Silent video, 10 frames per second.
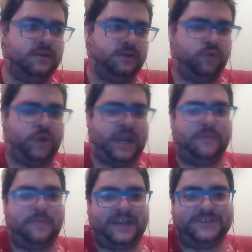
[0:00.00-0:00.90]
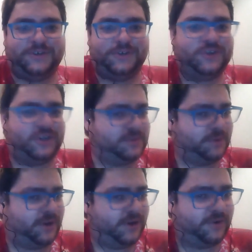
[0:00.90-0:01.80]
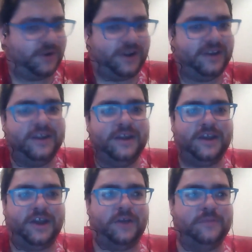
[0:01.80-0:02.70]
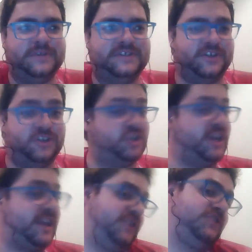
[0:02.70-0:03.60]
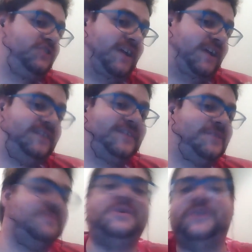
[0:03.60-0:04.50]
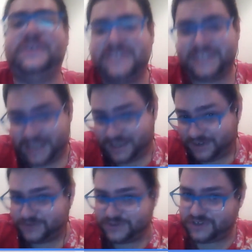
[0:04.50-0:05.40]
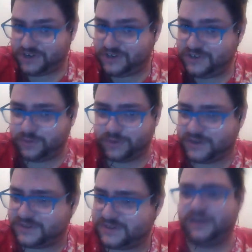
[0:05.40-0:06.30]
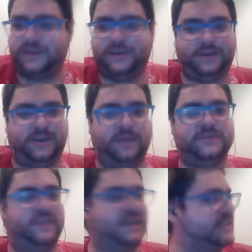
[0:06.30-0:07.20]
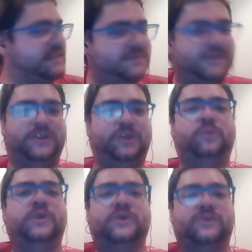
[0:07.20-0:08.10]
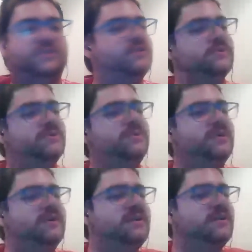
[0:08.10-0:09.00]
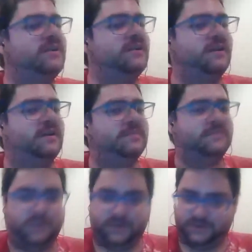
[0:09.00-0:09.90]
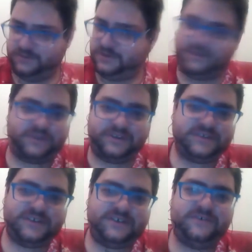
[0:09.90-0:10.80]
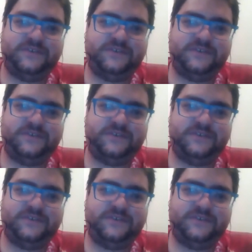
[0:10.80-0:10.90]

grandmaster chess player, right, is going to change as the community's standards change for this. So that seems a little weird too. No, you don't think so?